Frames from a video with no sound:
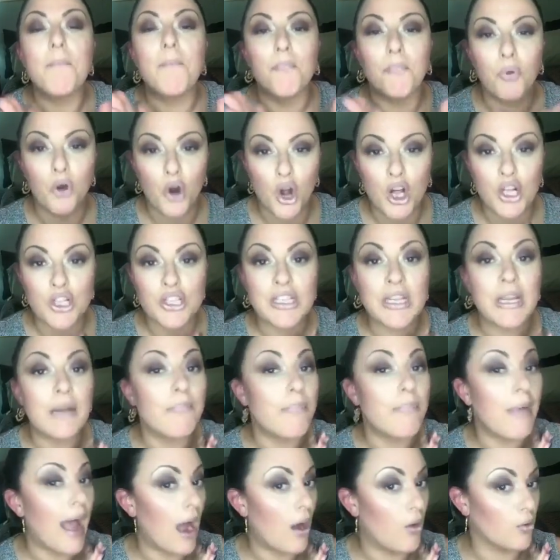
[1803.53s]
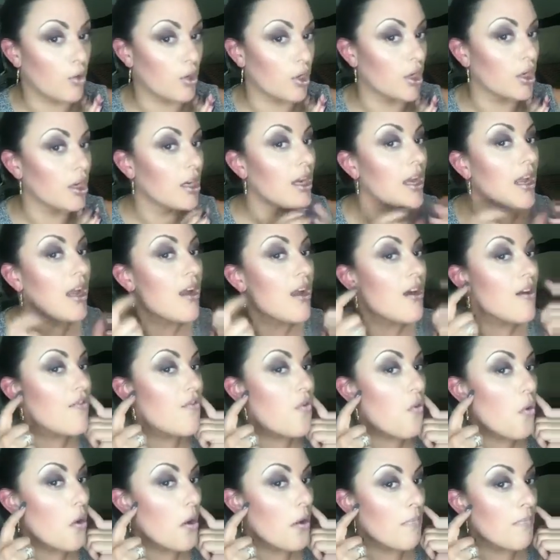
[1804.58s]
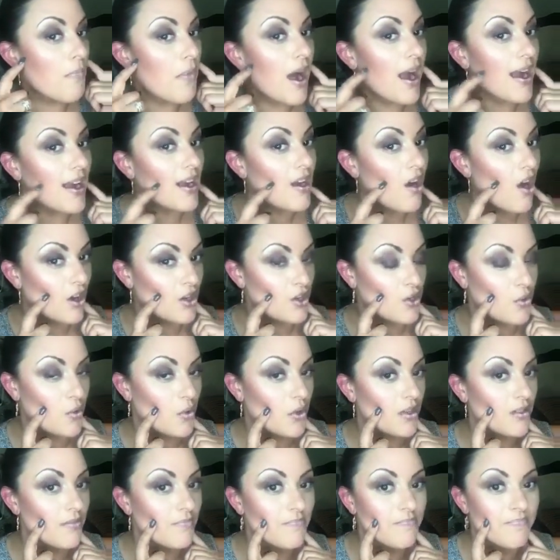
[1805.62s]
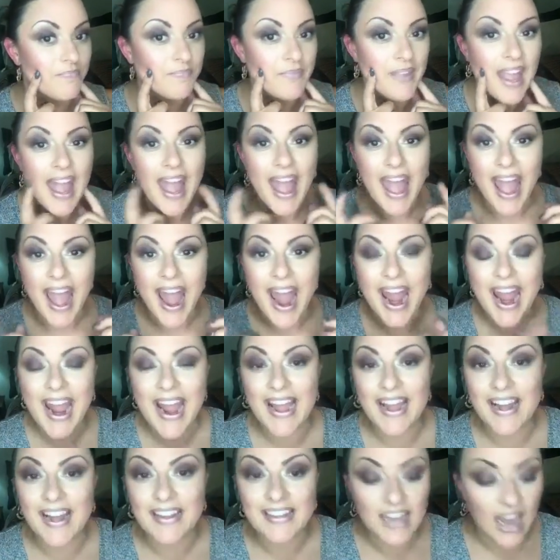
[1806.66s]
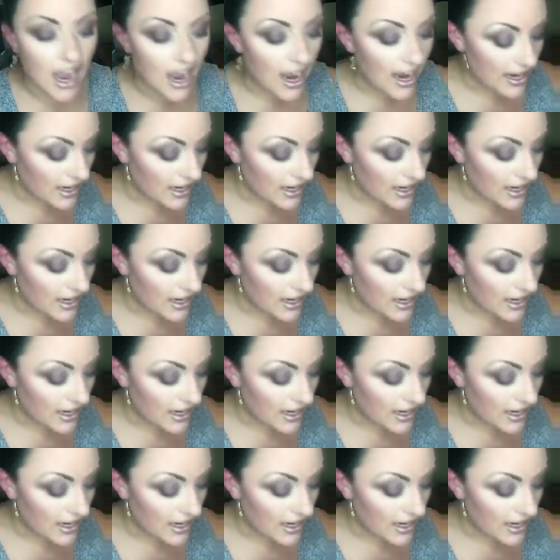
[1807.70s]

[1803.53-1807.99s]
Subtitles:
bronzing powder for my contour, and I